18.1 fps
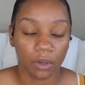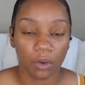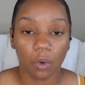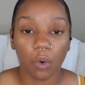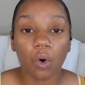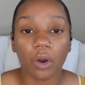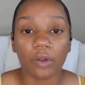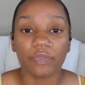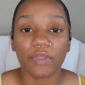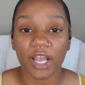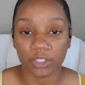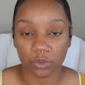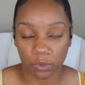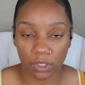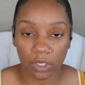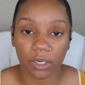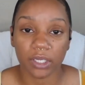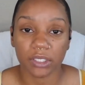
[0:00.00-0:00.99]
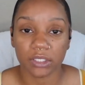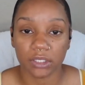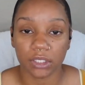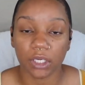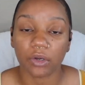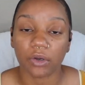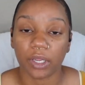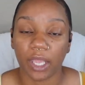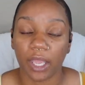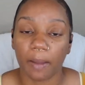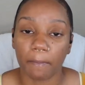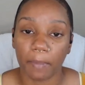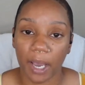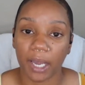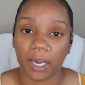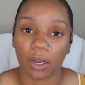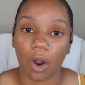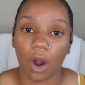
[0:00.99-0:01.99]
or that's what they're considering it,
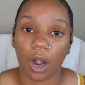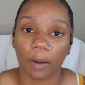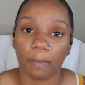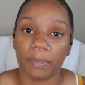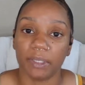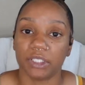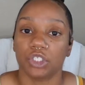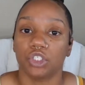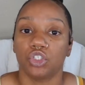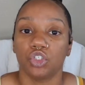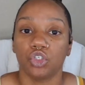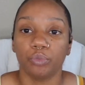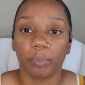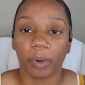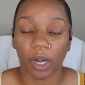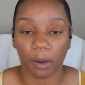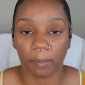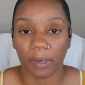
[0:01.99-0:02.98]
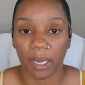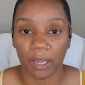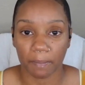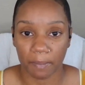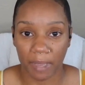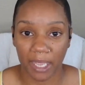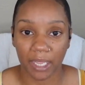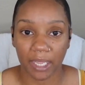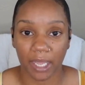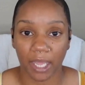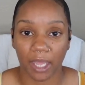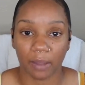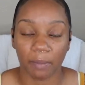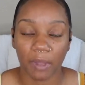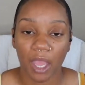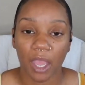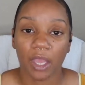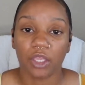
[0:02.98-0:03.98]
body art, but to do permanent makeup,
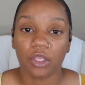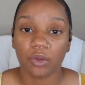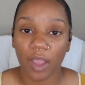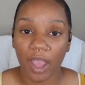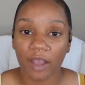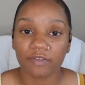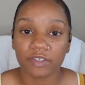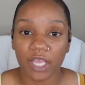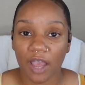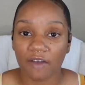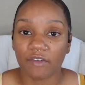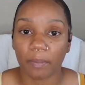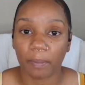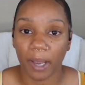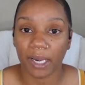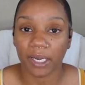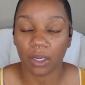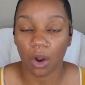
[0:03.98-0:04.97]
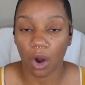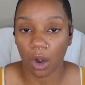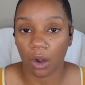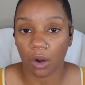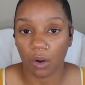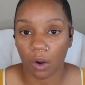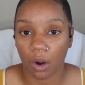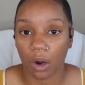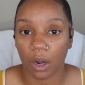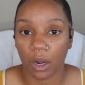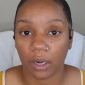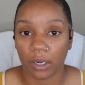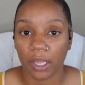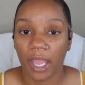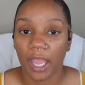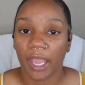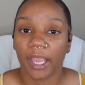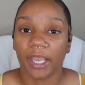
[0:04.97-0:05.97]
you have to have a body art card.
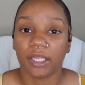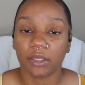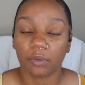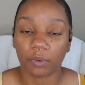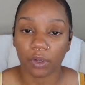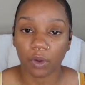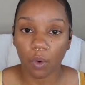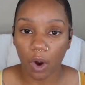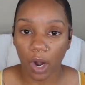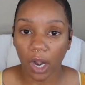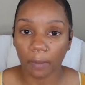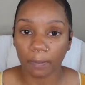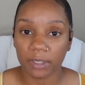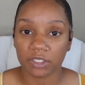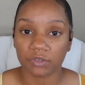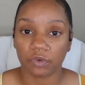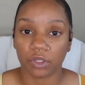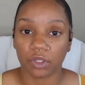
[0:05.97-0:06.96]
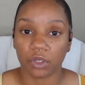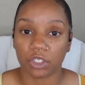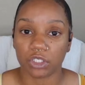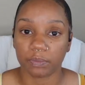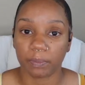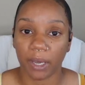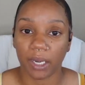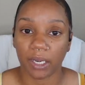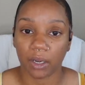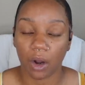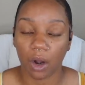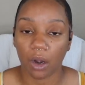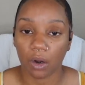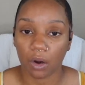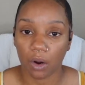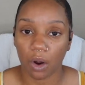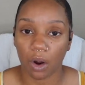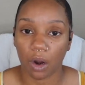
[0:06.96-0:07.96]
And the requirements for those body art
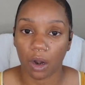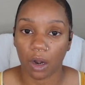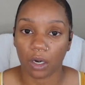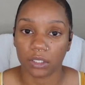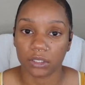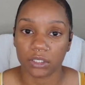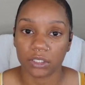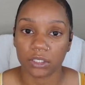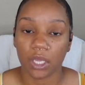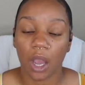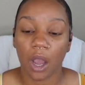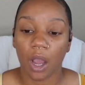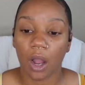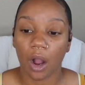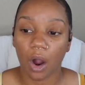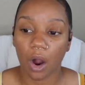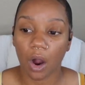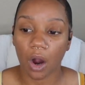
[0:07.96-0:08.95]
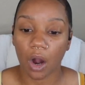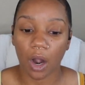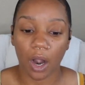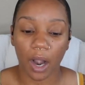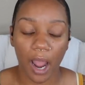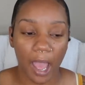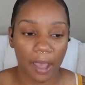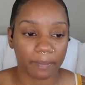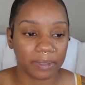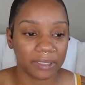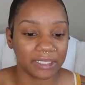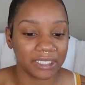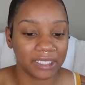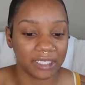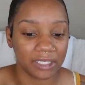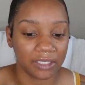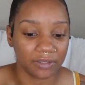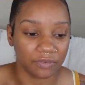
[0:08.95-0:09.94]
cards are, I
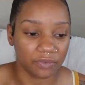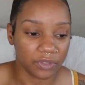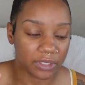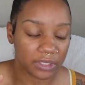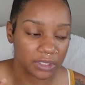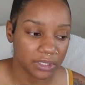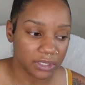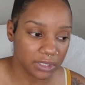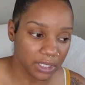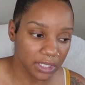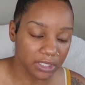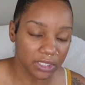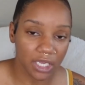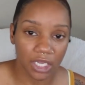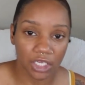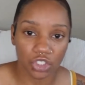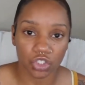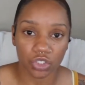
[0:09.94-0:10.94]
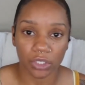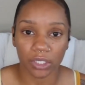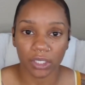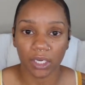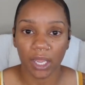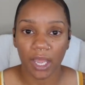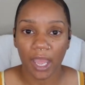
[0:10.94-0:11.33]
believe, 600